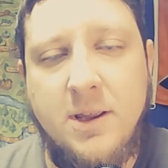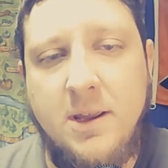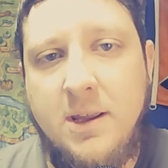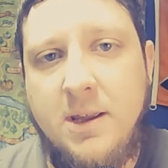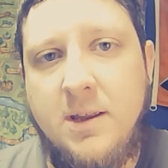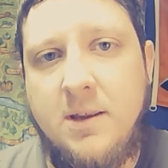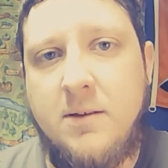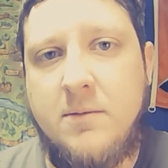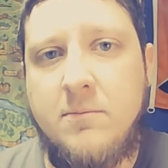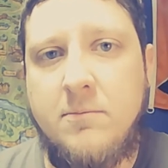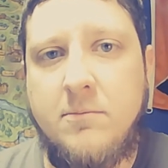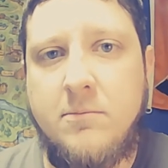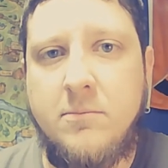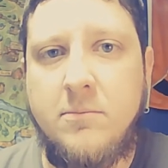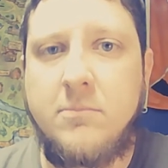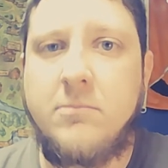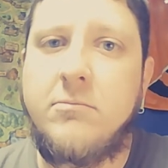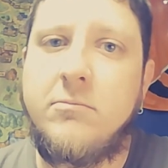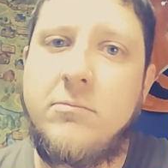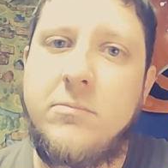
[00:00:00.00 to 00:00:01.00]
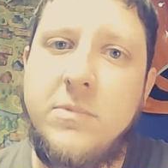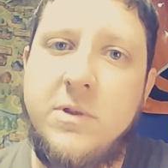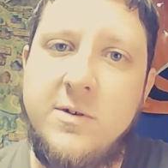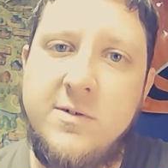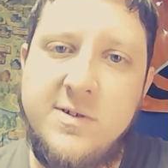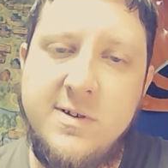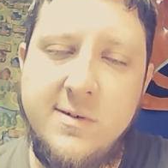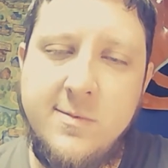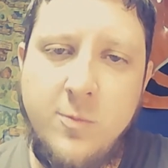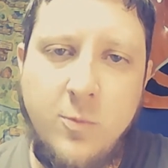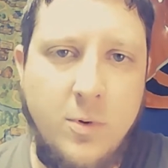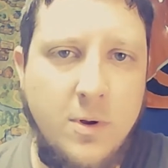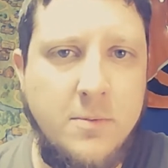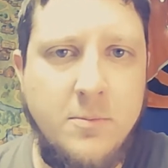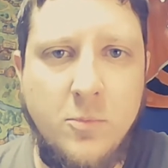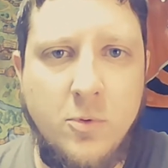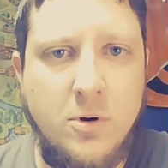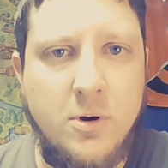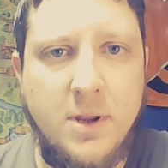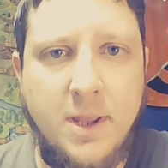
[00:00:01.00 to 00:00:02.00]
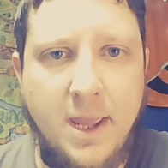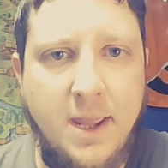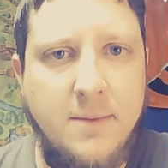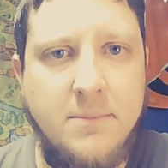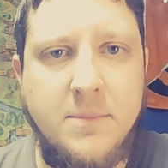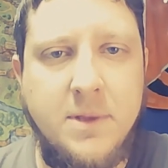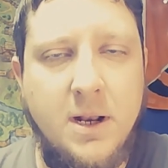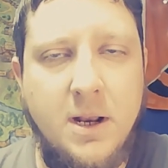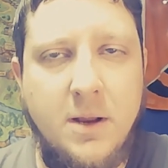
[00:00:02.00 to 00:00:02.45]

it. There's just one more game that I